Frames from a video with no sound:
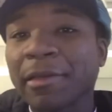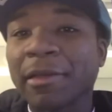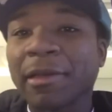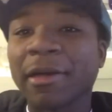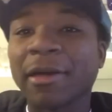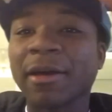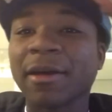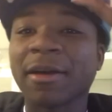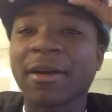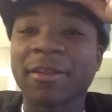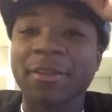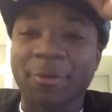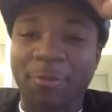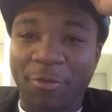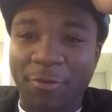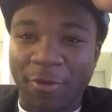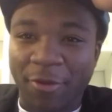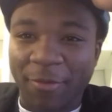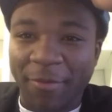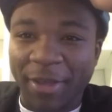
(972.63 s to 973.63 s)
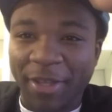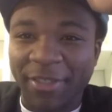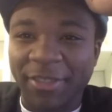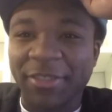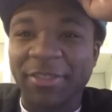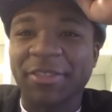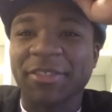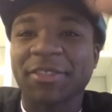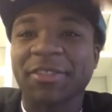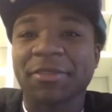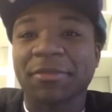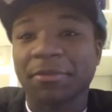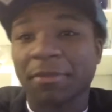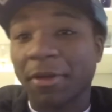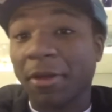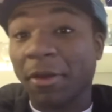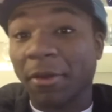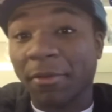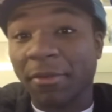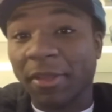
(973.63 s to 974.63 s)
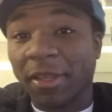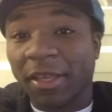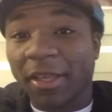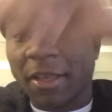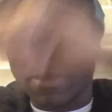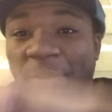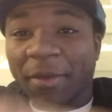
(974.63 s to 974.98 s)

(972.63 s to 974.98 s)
uh, other Portal Masters are thinking